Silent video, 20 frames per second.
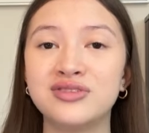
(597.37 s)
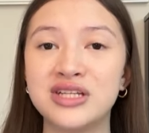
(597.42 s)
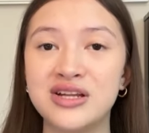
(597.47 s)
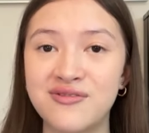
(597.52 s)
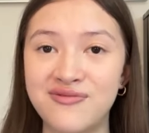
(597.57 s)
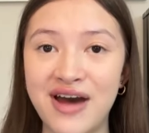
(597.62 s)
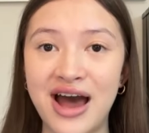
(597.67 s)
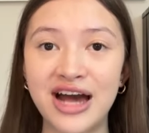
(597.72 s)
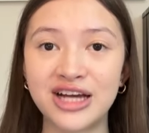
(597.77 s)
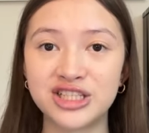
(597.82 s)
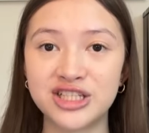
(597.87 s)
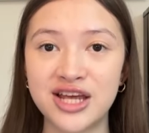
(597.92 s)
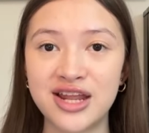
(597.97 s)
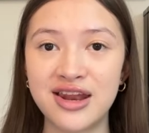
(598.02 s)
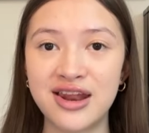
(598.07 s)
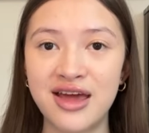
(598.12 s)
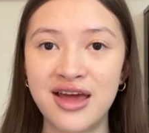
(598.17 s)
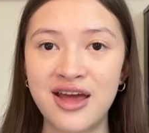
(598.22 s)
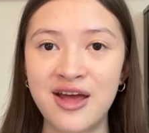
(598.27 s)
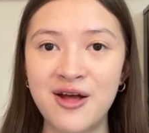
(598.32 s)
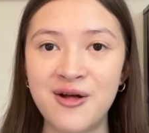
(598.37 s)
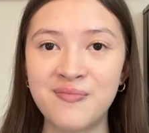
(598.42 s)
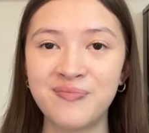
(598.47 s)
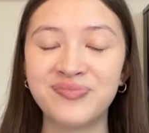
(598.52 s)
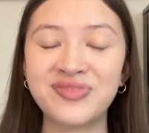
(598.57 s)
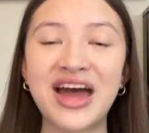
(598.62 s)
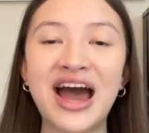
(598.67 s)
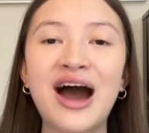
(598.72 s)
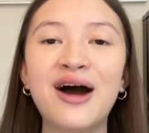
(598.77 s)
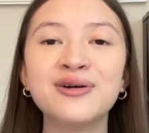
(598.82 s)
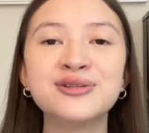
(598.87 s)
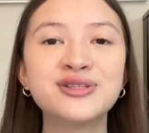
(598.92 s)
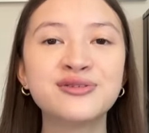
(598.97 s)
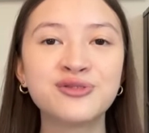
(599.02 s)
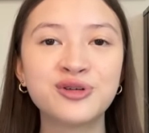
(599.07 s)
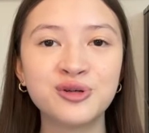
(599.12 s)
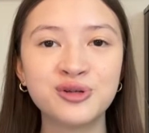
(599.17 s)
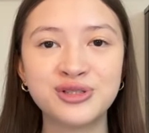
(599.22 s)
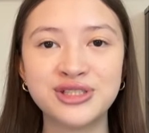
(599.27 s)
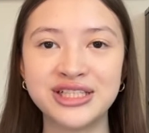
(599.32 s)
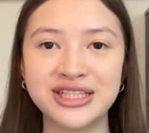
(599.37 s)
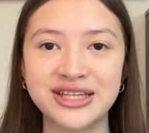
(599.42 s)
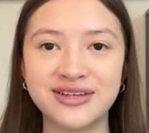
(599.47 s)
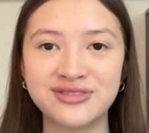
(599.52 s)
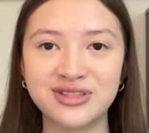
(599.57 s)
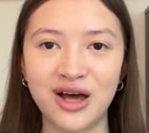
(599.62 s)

in fashion. The House of Gucci lives